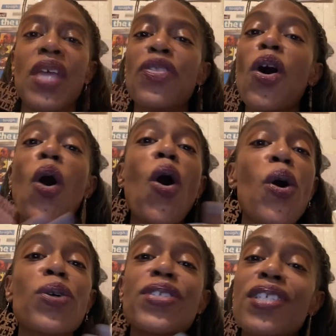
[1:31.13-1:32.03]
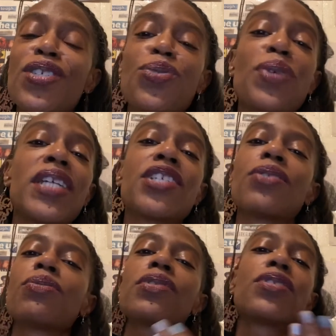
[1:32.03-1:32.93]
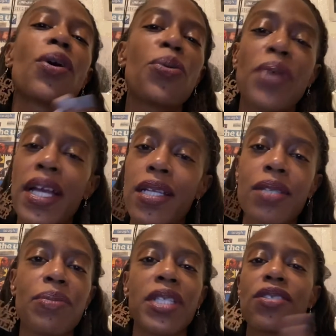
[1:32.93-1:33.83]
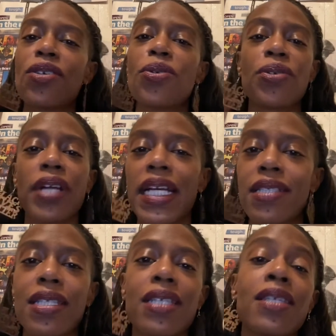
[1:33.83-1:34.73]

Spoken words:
The whole situation was so random and so crazy.